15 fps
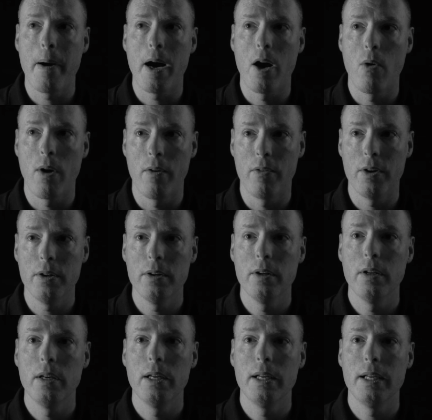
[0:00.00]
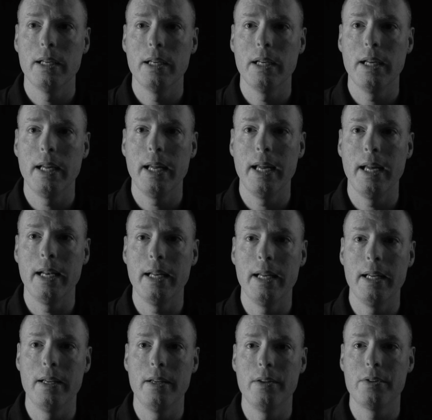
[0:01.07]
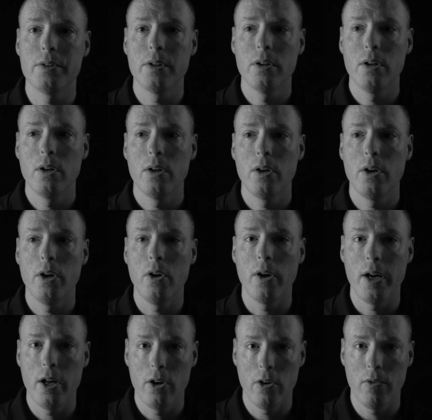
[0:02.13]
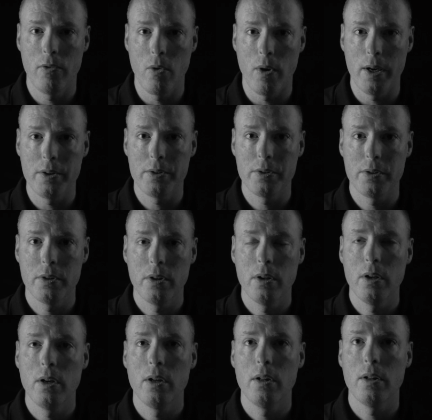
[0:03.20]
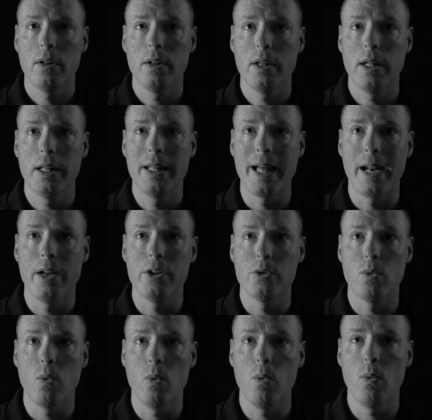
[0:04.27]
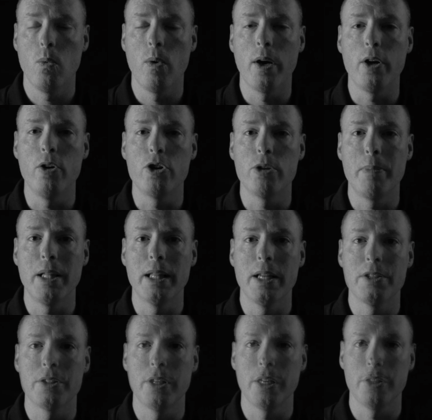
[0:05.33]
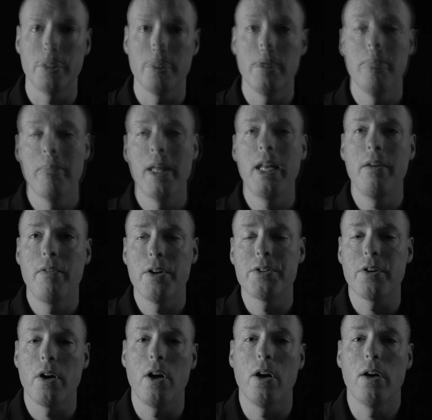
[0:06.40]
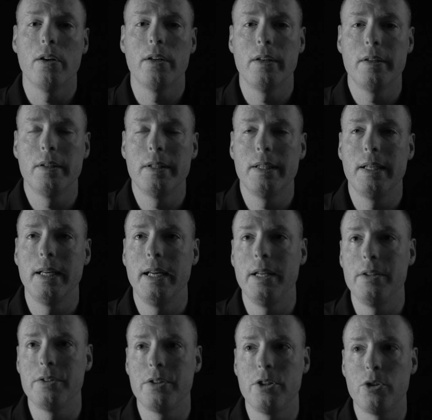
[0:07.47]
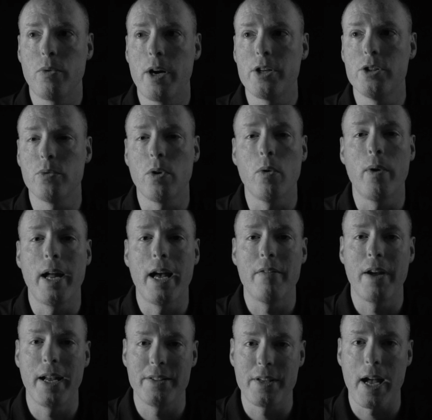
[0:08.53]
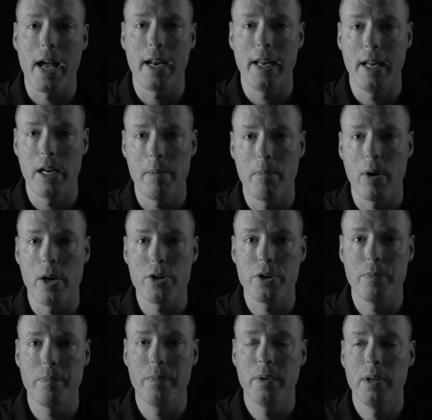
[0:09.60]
However, it is your inner voice that is what you should be listening to. Many of us are in situations where we have anxiety and depression.